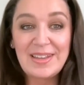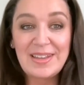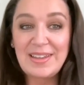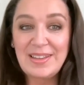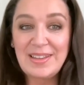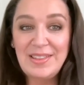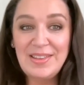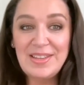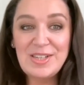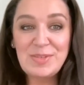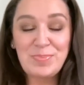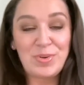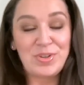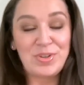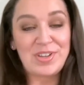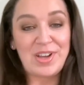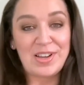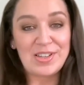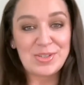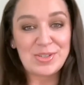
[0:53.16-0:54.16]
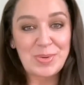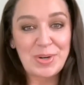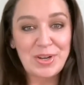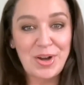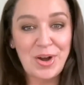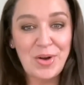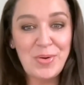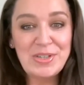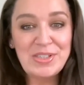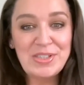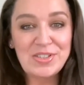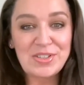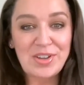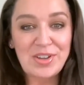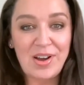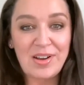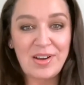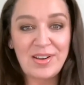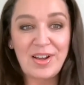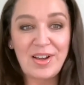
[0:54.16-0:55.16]
In this podcast, we're going to
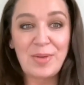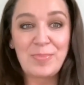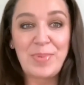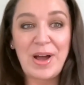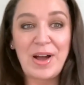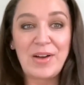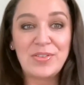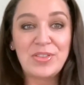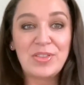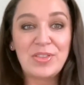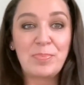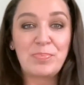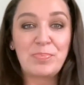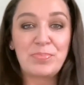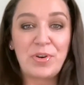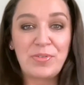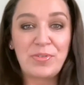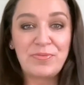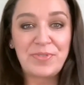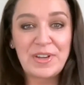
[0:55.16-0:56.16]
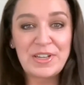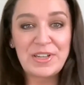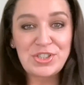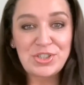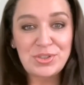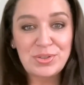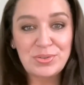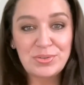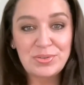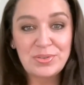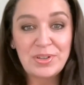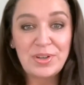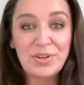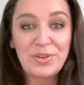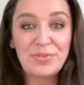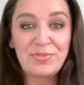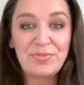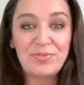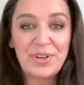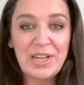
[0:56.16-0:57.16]
talk about the professional
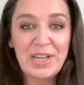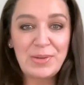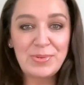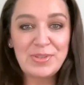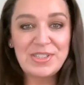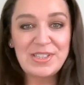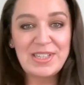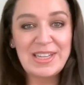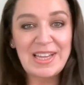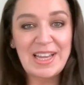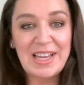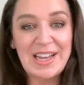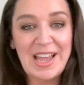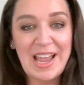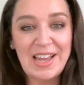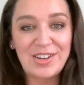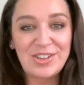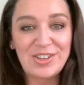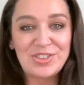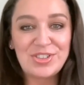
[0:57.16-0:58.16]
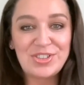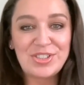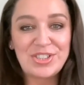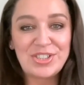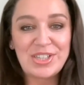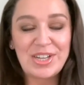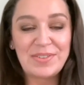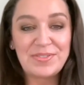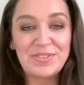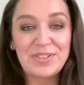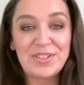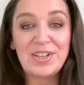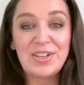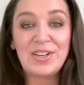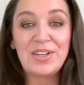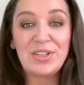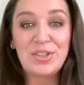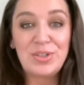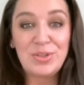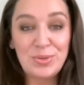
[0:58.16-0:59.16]
frequency and energy shift
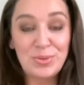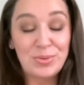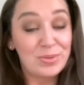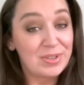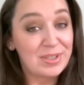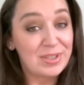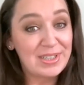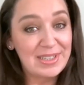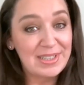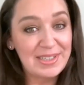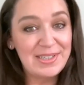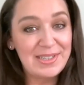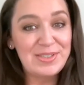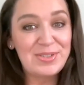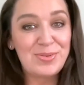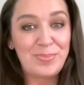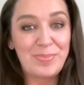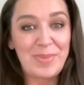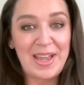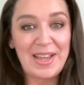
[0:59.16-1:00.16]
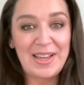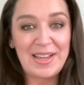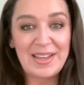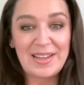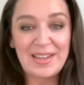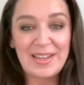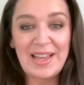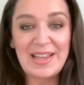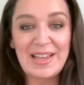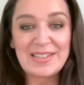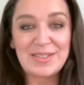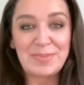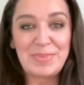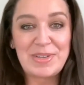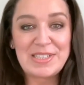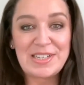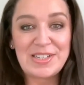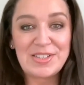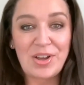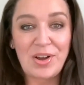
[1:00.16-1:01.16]
you need to make as a
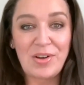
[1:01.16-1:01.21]
business